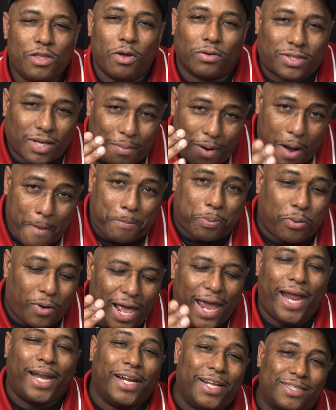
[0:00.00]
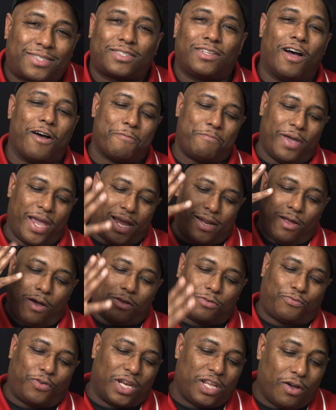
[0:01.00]
You talking about planning stuff, man.
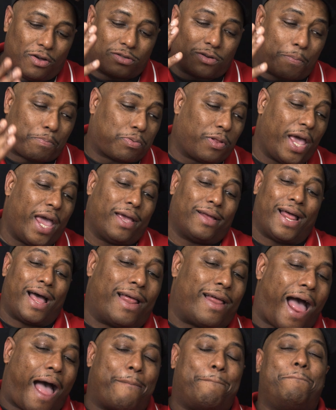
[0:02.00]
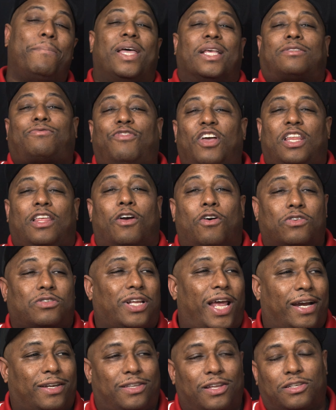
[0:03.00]
Those videos are playing. I, I miss videos
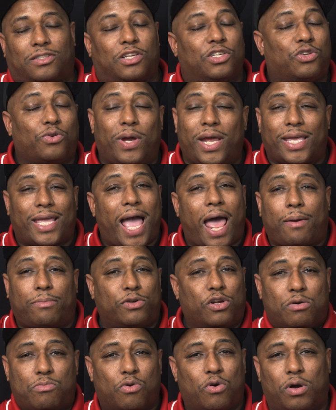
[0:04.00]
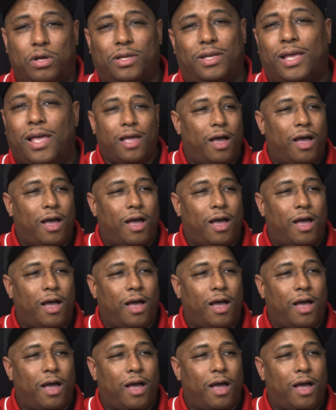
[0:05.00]
like this because you ain't got them no more.